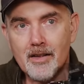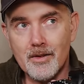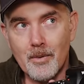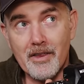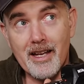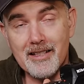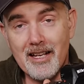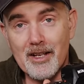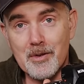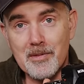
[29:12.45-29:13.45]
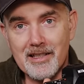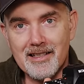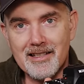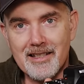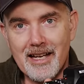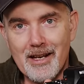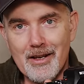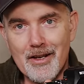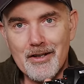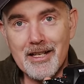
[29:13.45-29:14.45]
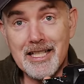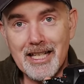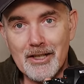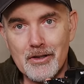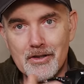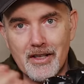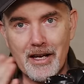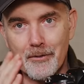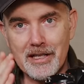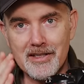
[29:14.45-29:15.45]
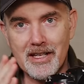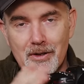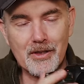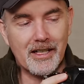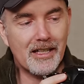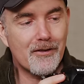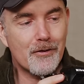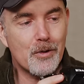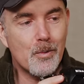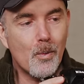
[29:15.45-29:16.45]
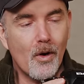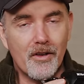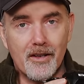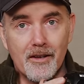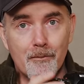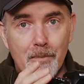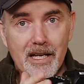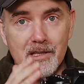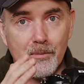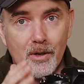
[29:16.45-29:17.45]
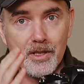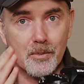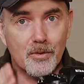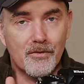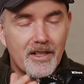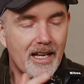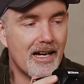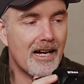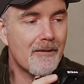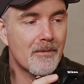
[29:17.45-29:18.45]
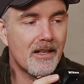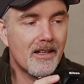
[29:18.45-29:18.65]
So what that tells me is that you need to get used to that recentering if you want the best possible VR.